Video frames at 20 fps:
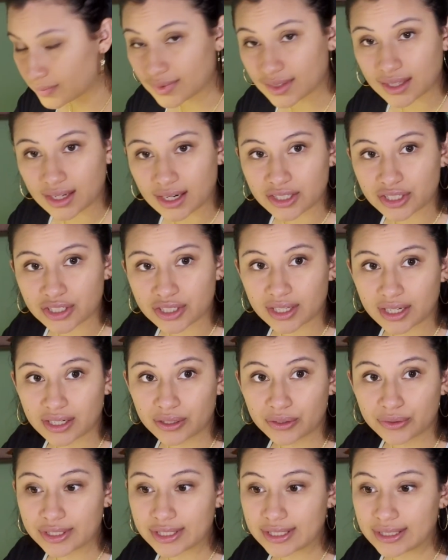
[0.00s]
And I just gotta
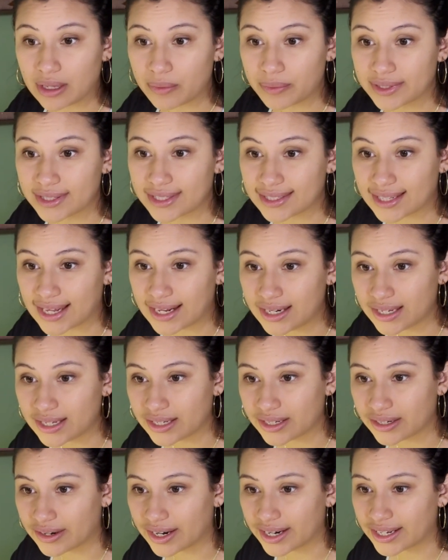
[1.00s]
go slow and steady
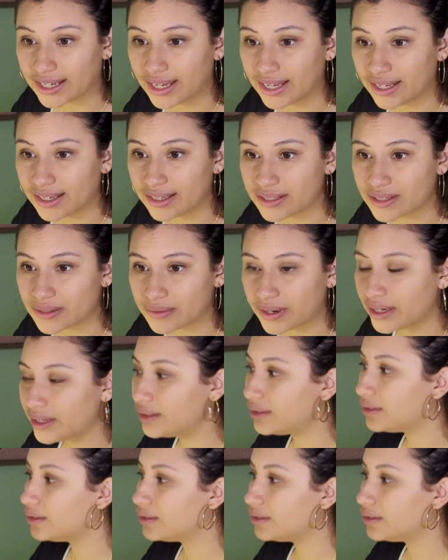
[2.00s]
here, I guess, right?